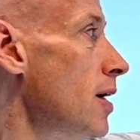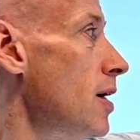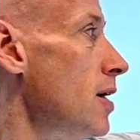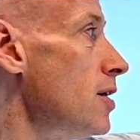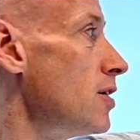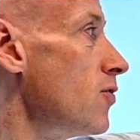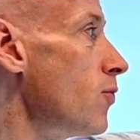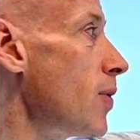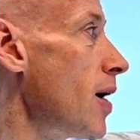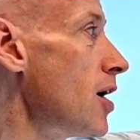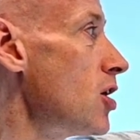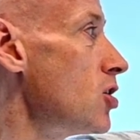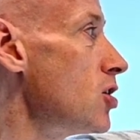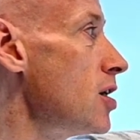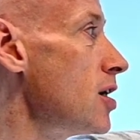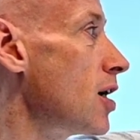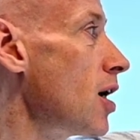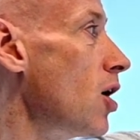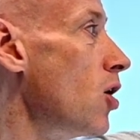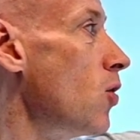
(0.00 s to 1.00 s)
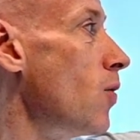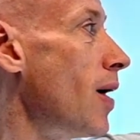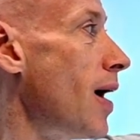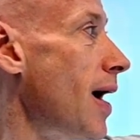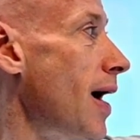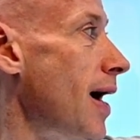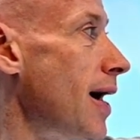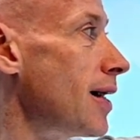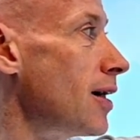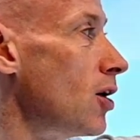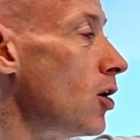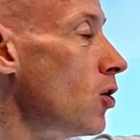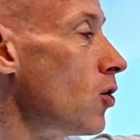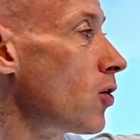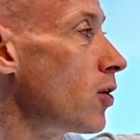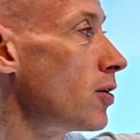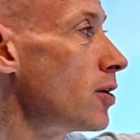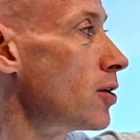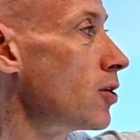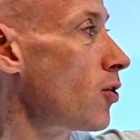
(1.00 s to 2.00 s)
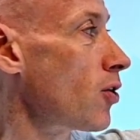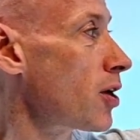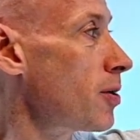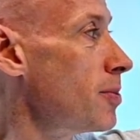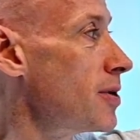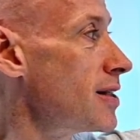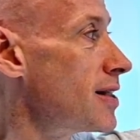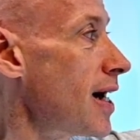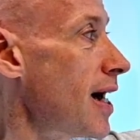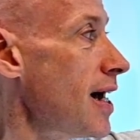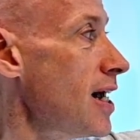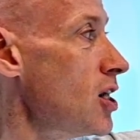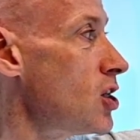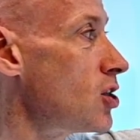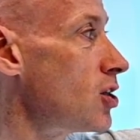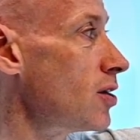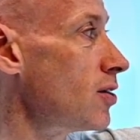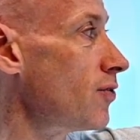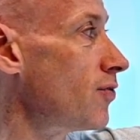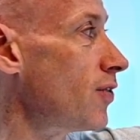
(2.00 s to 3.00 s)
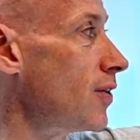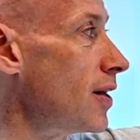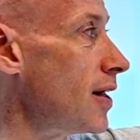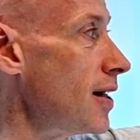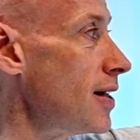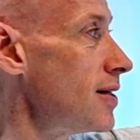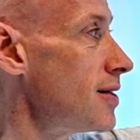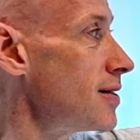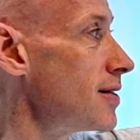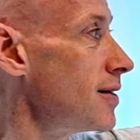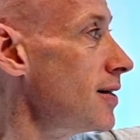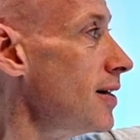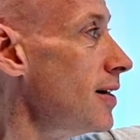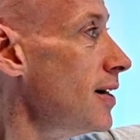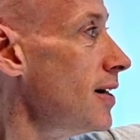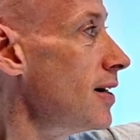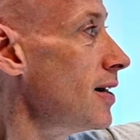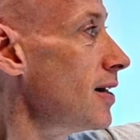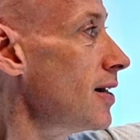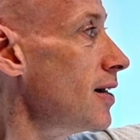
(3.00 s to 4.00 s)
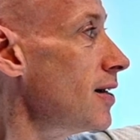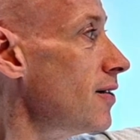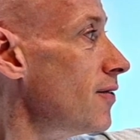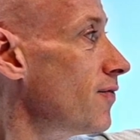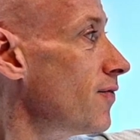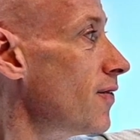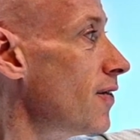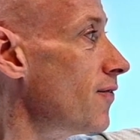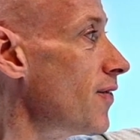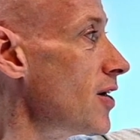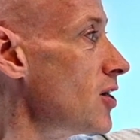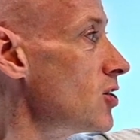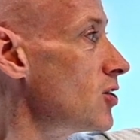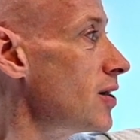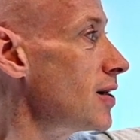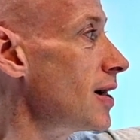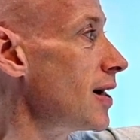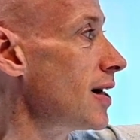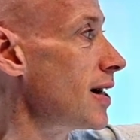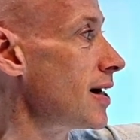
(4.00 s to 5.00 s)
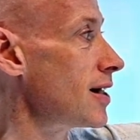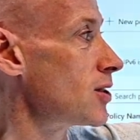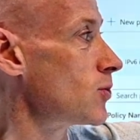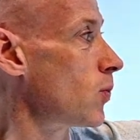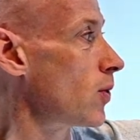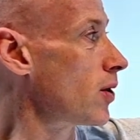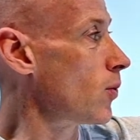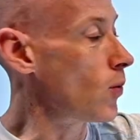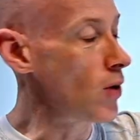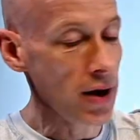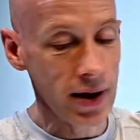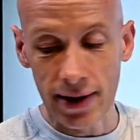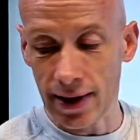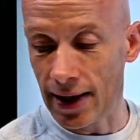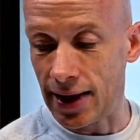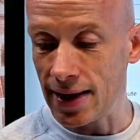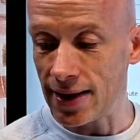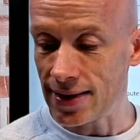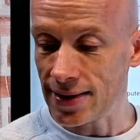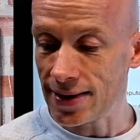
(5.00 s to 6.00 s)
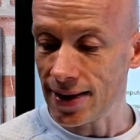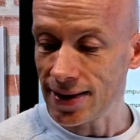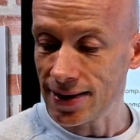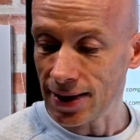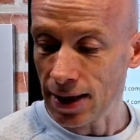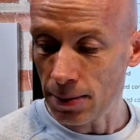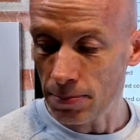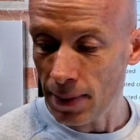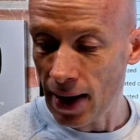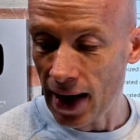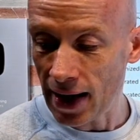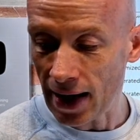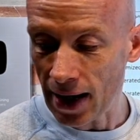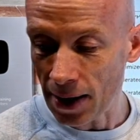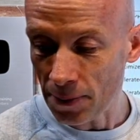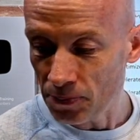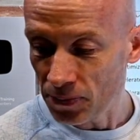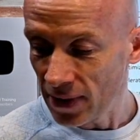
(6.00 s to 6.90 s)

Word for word: So we actually go and look at the documentation for this, if eventually the links want to work in any consistent manner,